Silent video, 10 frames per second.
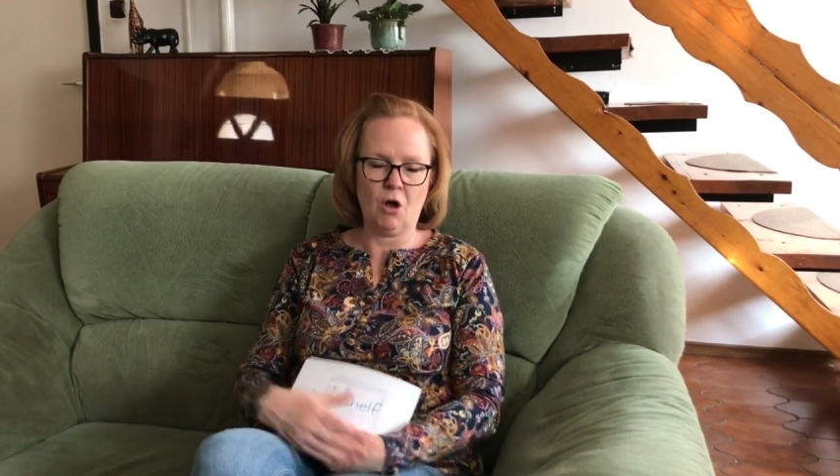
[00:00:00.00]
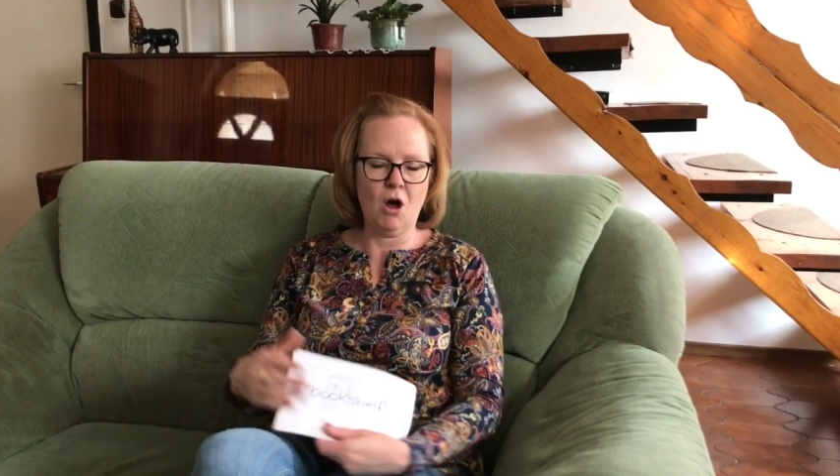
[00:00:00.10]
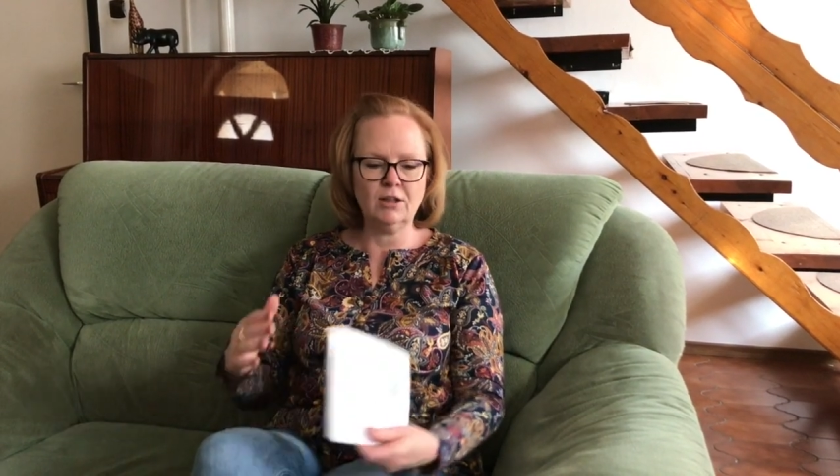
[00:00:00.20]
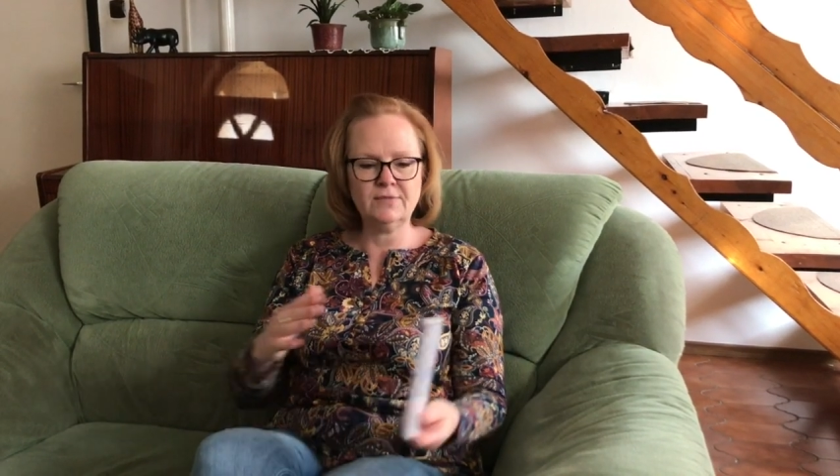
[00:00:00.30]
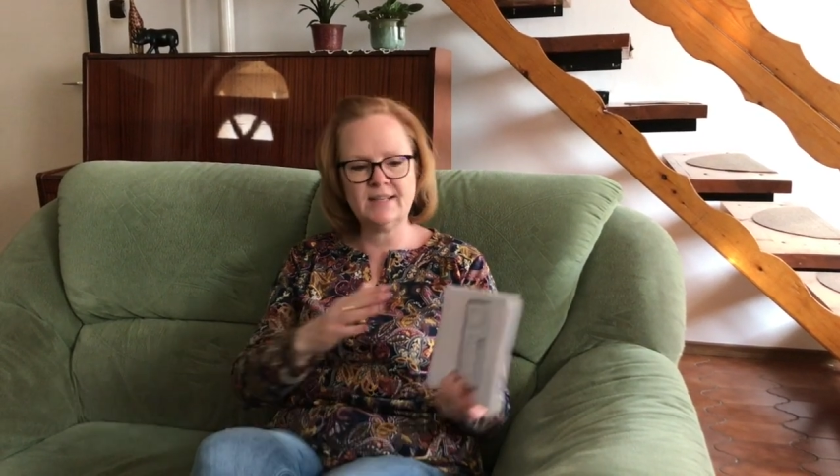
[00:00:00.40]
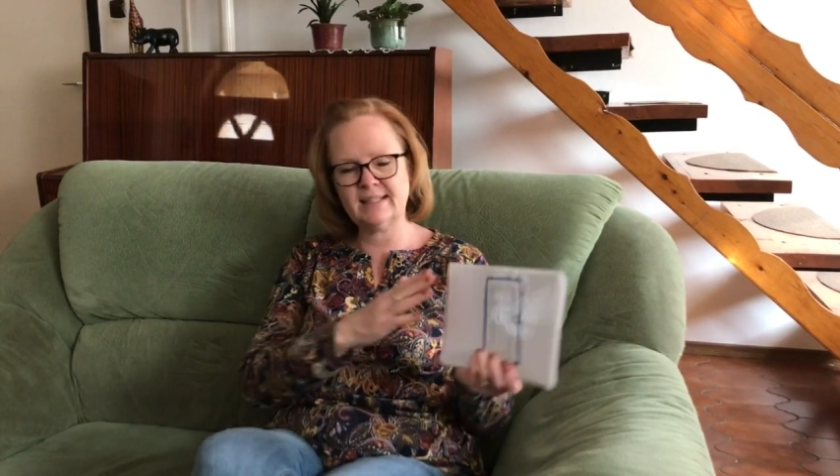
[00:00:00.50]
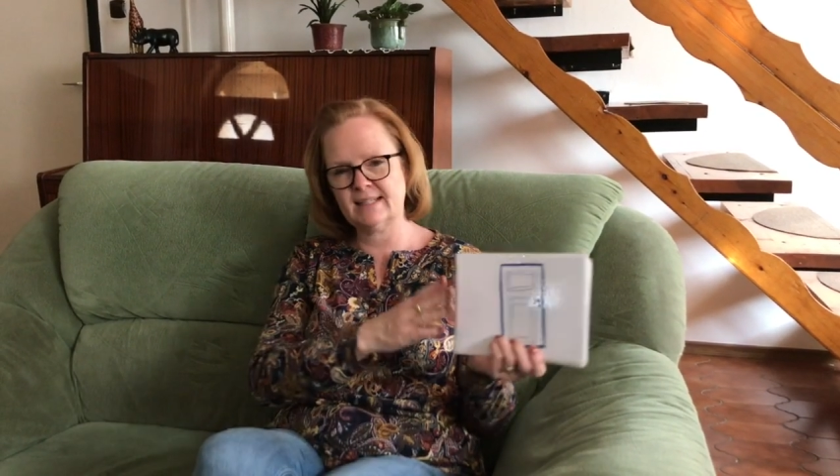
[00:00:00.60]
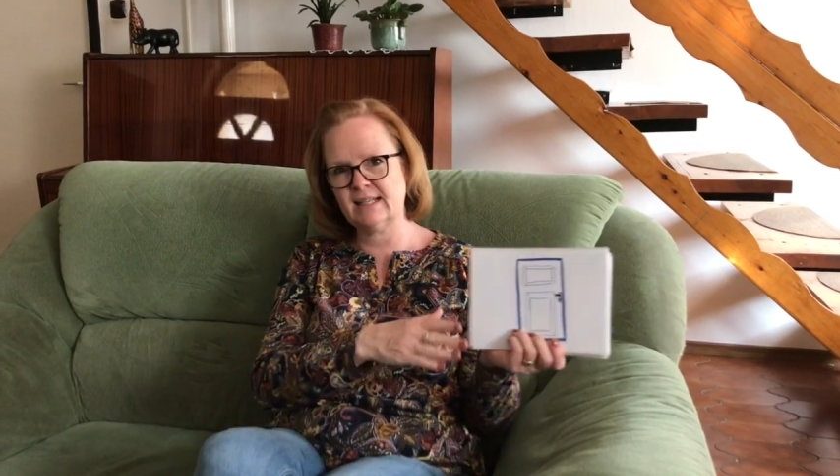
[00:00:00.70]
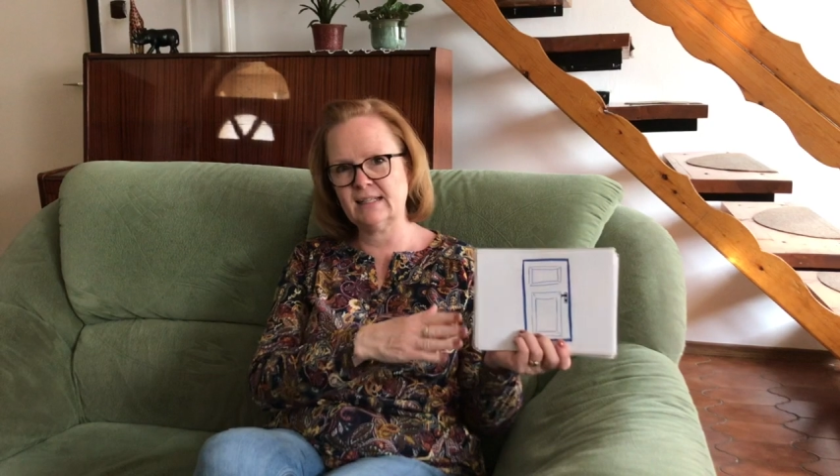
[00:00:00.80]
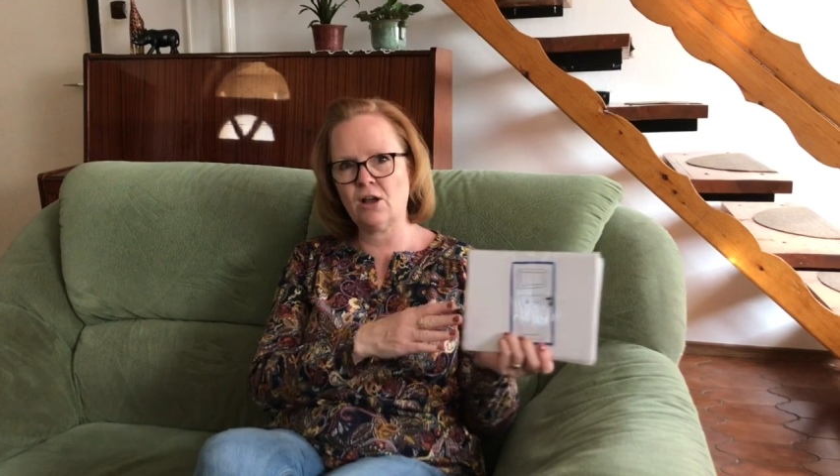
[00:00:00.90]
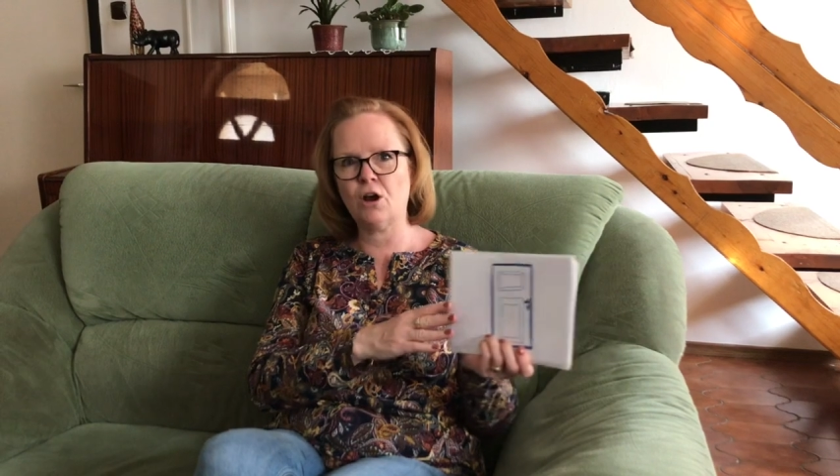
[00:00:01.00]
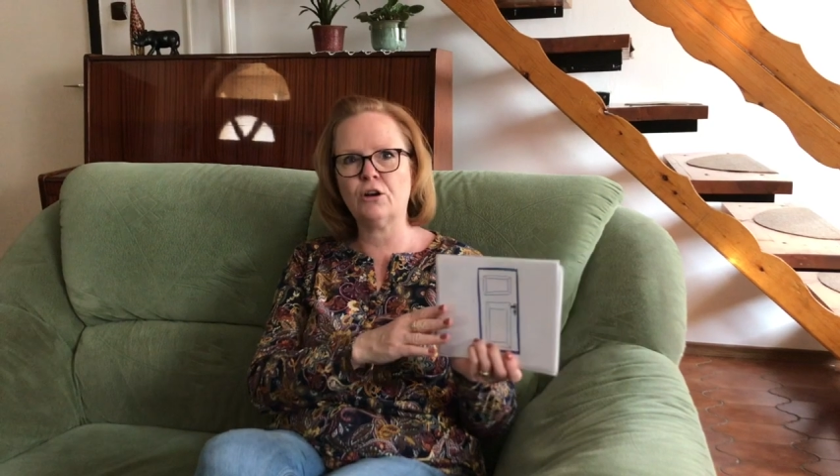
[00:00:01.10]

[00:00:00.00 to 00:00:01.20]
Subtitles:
All of these things are